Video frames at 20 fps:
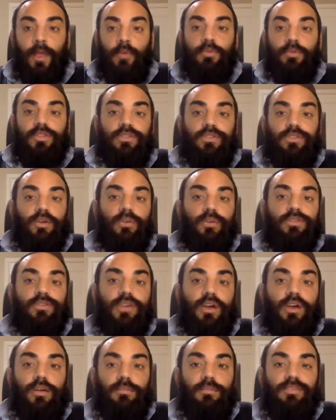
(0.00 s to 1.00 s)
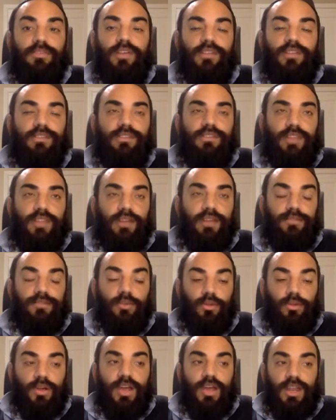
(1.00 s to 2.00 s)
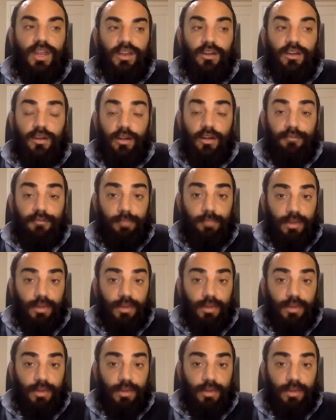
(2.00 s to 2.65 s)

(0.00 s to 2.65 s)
what the Toras Chacham says is that if you look at it enough,